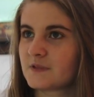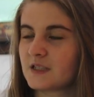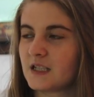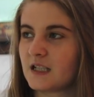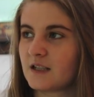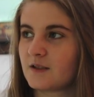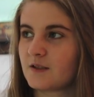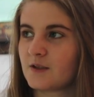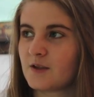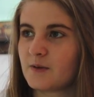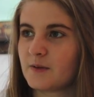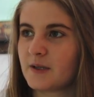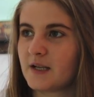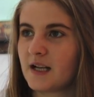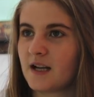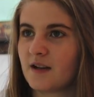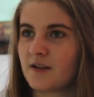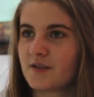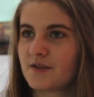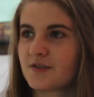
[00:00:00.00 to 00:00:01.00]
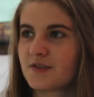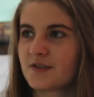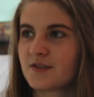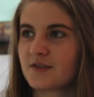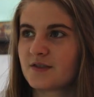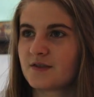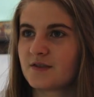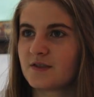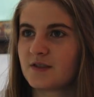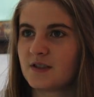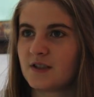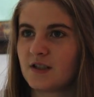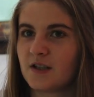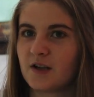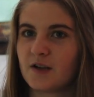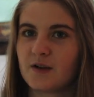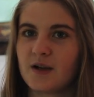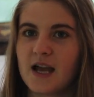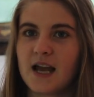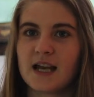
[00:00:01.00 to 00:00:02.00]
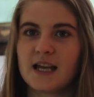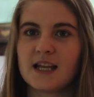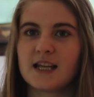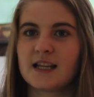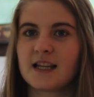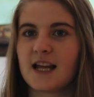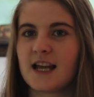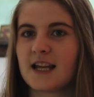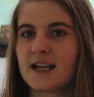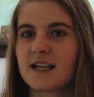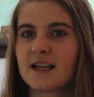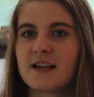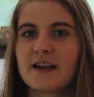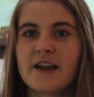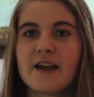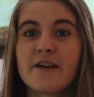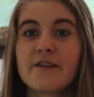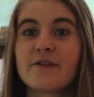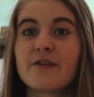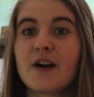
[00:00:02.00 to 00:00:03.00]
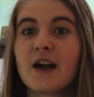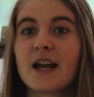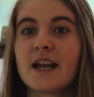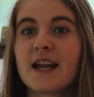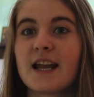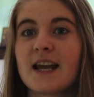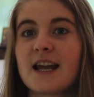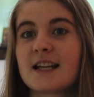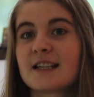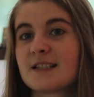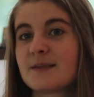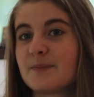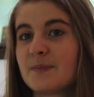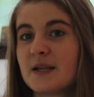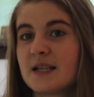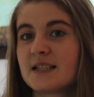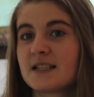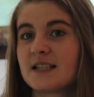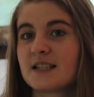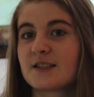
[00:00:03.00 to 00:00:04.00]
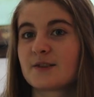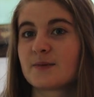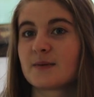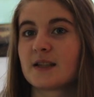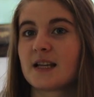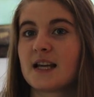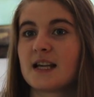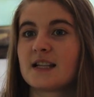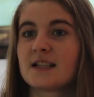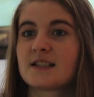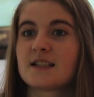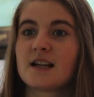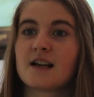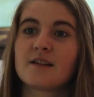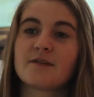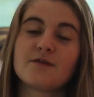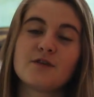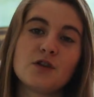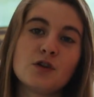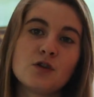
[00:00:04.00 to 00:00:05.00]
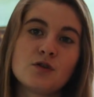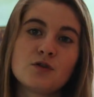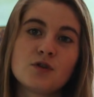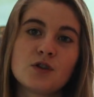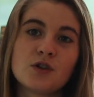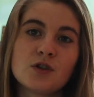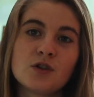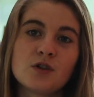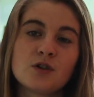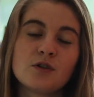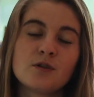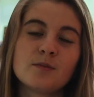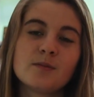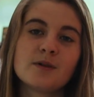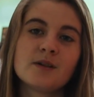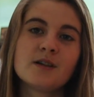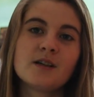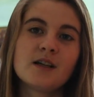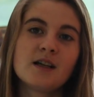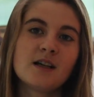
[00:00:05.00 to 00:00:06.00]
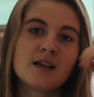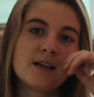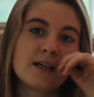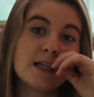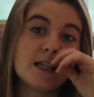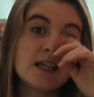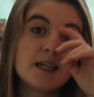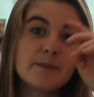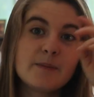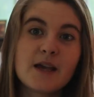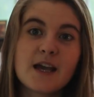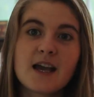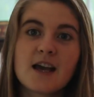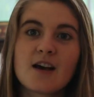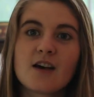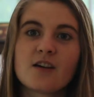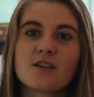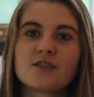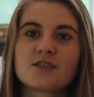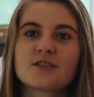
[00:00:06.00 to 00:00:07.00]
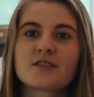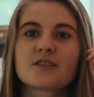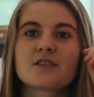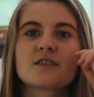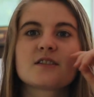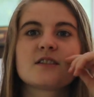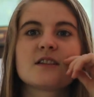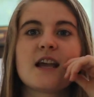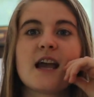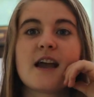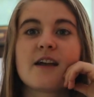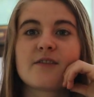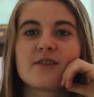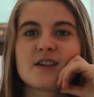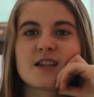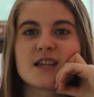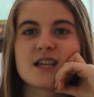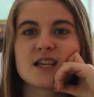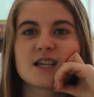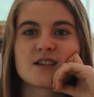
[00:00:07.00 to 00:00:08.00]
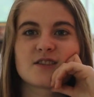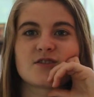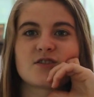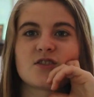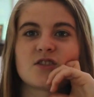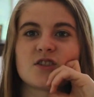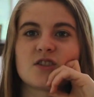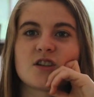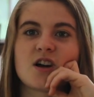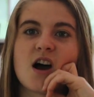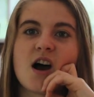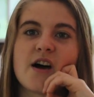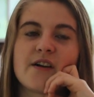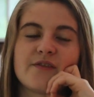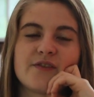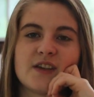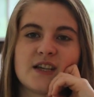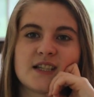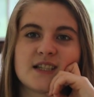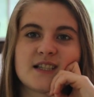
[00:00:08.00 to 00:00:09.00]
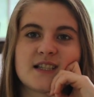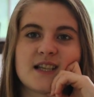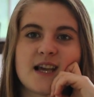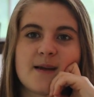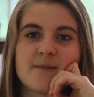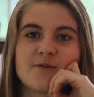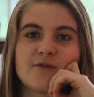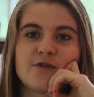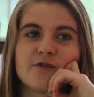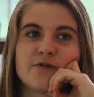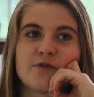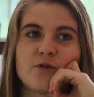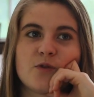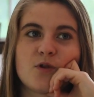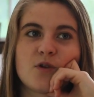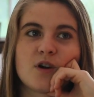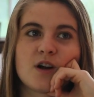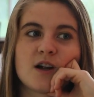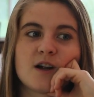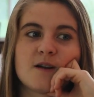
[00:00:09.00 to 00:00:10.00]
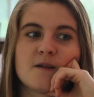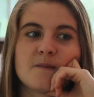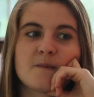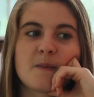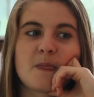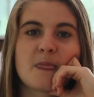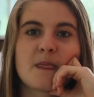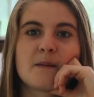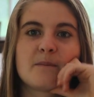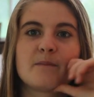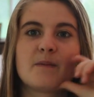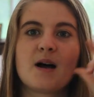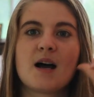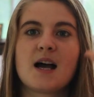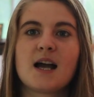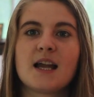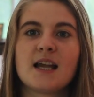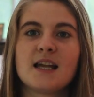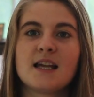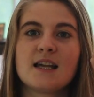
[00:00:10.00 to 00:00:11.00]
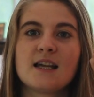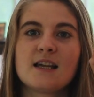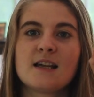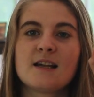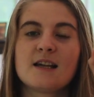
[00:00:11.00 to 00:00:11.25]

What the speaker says: don't know what else. You know, any like finance, business related stuff, YouTube, emails, everything is turned off except for my